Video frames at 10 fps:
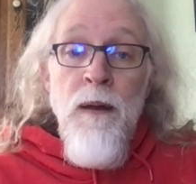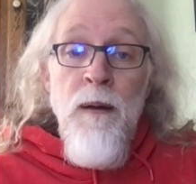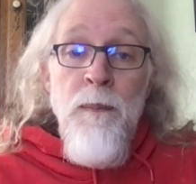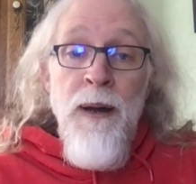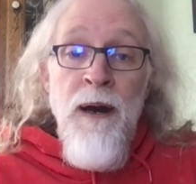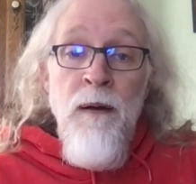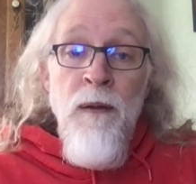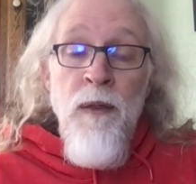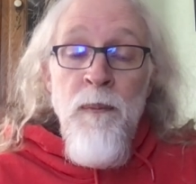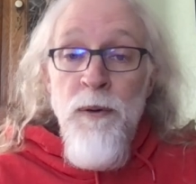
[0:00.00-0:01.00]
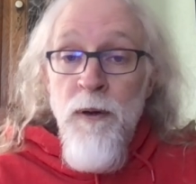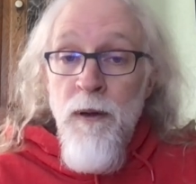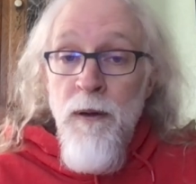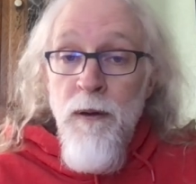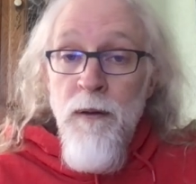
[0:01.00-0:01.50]
about the
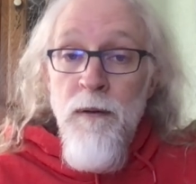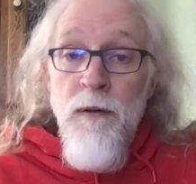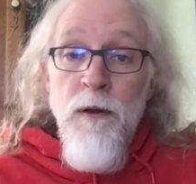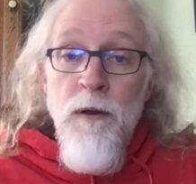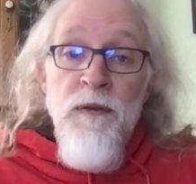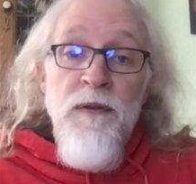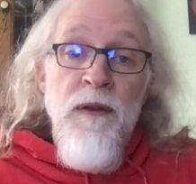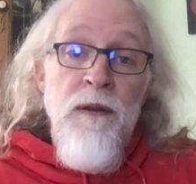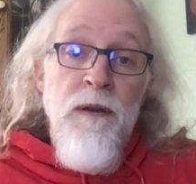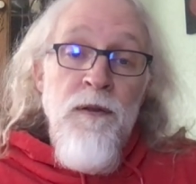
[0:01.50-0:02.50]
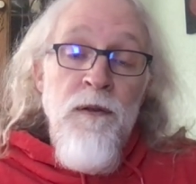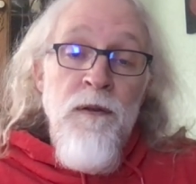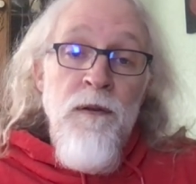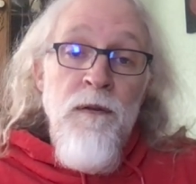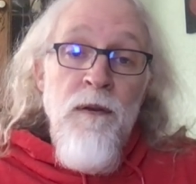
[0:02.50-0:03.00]
book Nervous
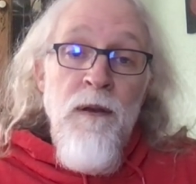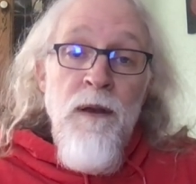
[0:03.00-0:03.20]
Conditions,